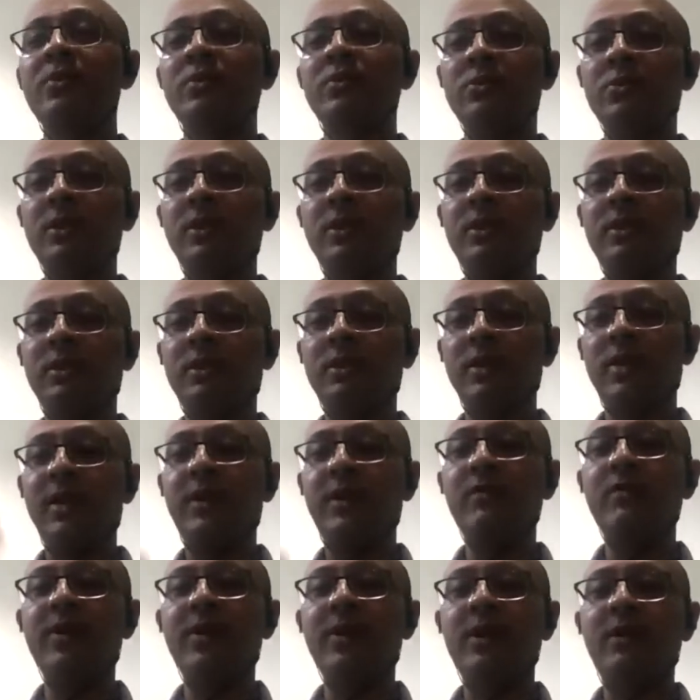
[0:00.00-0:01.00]
So he
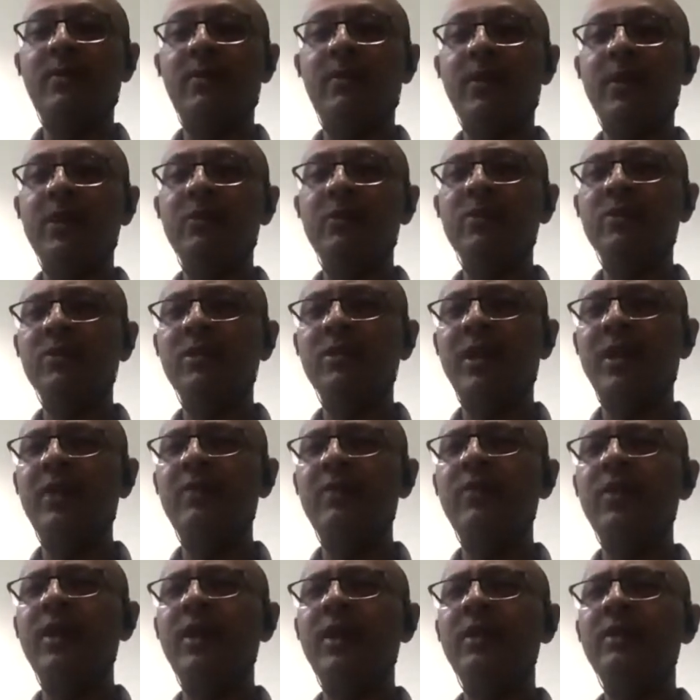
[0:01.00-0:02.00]
clarified, Maharaj was
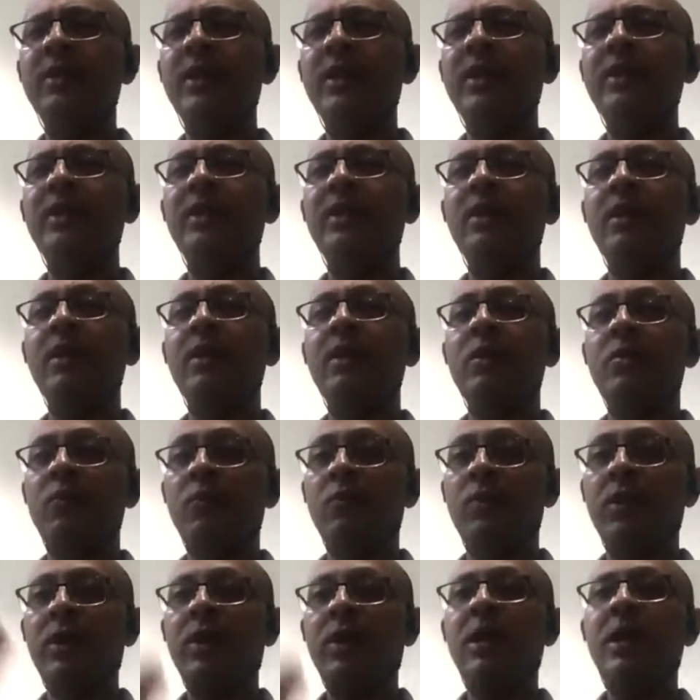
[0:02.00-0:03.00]
clarifying that
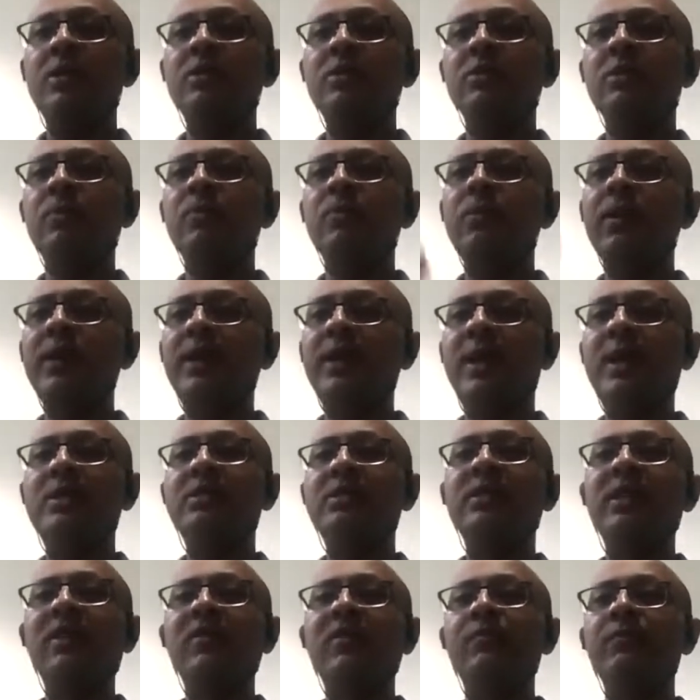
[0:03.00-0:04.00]
Varnashram by
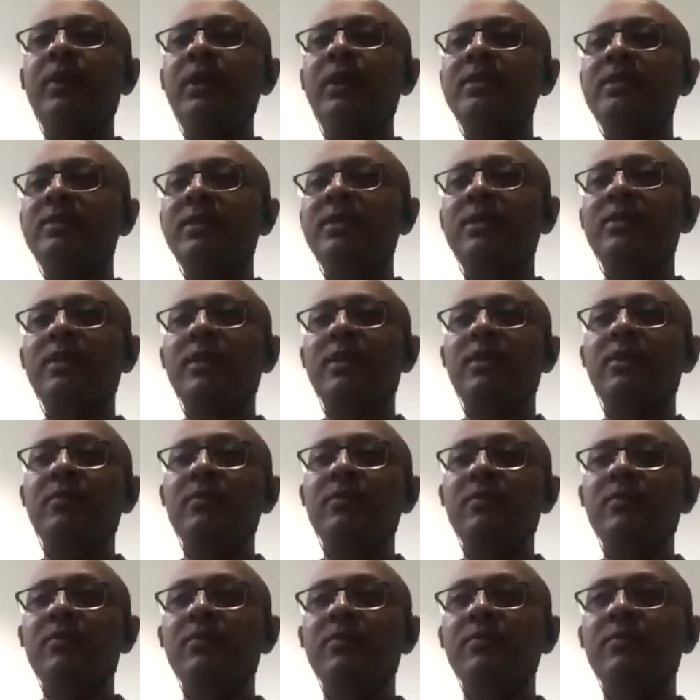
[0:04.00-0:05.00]
itself means nothing,
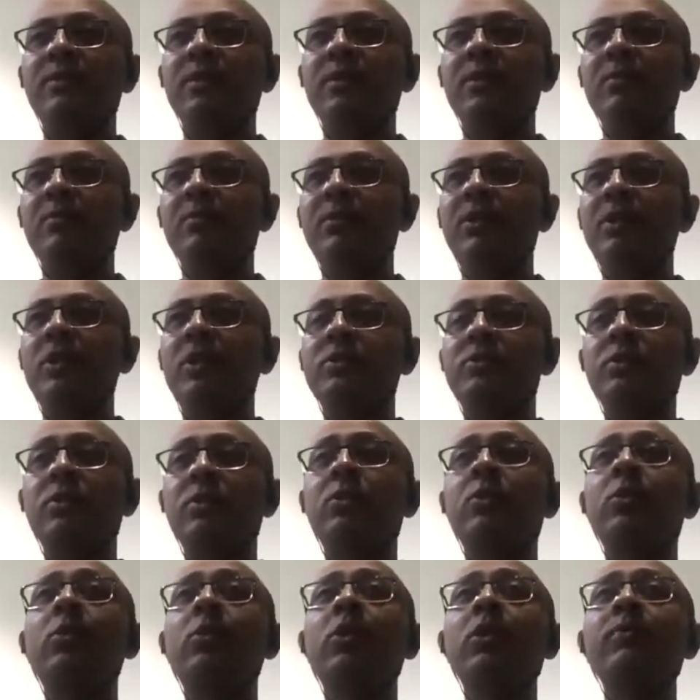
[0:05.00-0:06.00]
because the
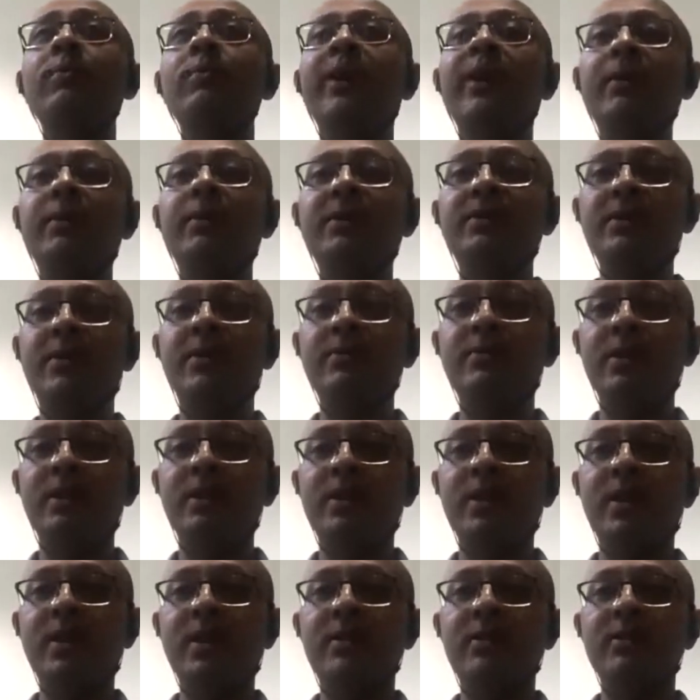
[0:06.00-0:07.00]
goal might be
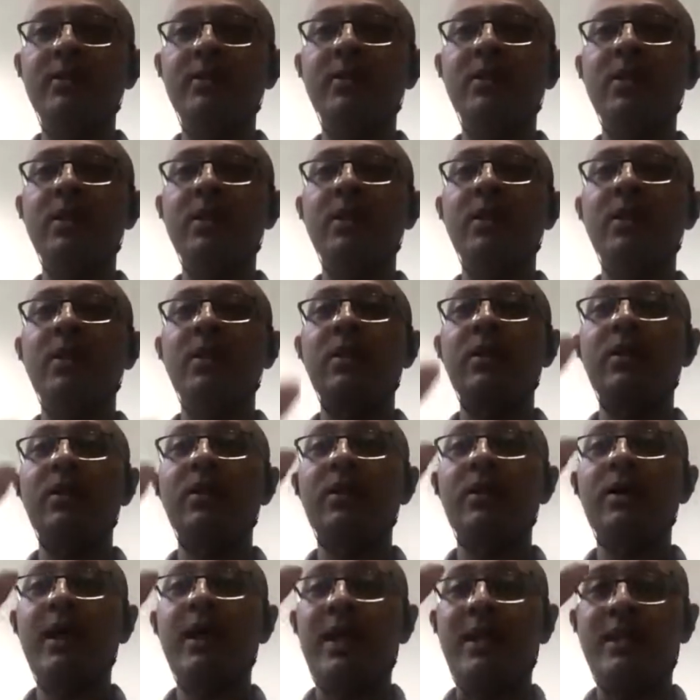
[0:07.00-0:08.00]
something else.
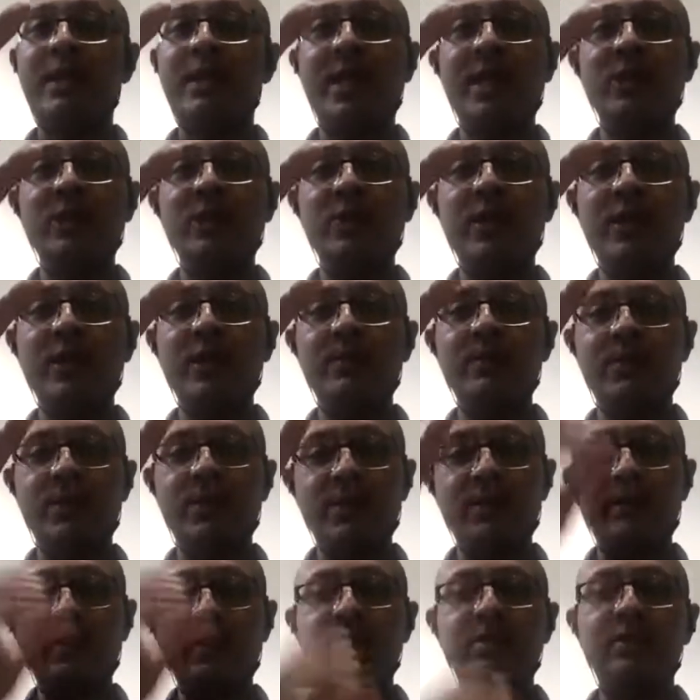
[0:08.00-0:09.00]
And that's why
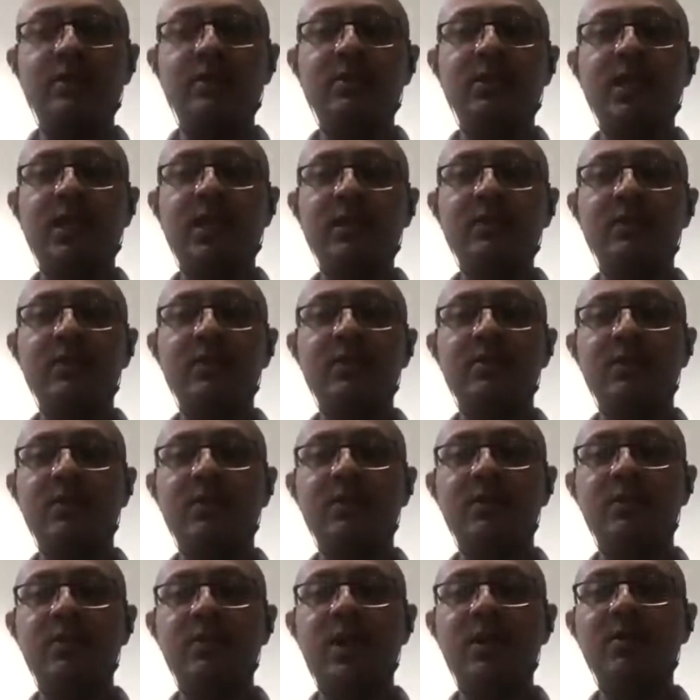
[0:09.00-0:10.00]
Bhakti Siddhanta
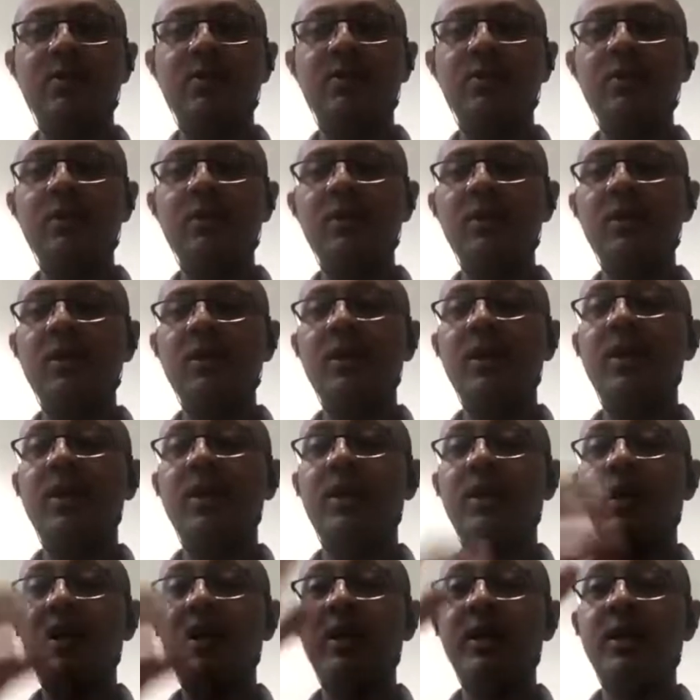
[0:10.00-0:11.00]
Saraswati Thakur,
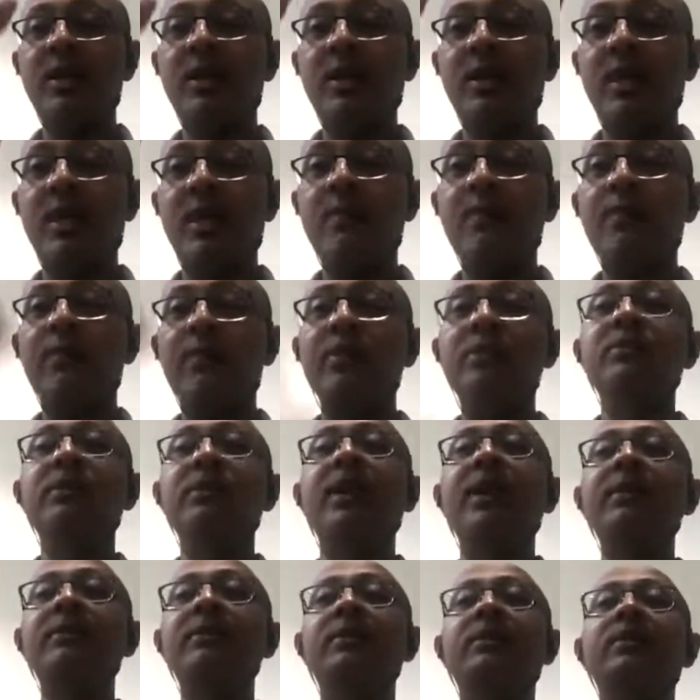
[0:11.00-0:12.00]
he
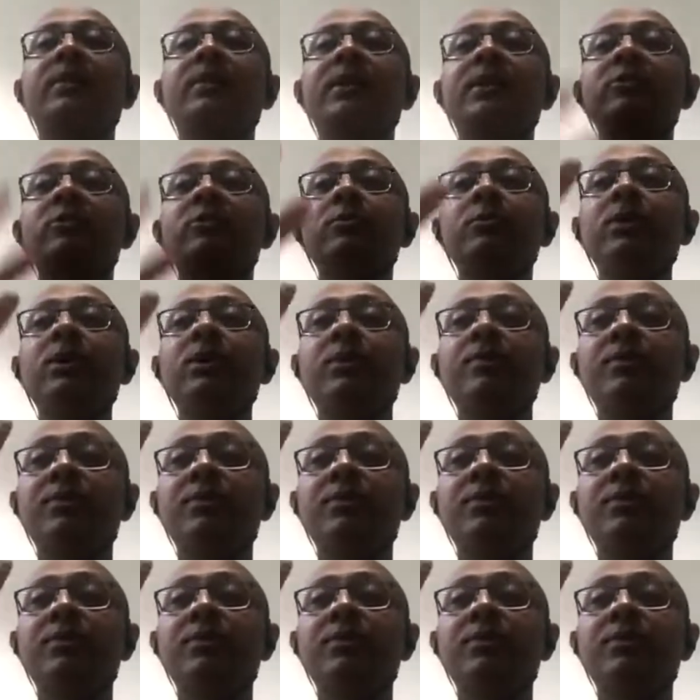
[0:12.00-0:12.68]
emphasized that there has to be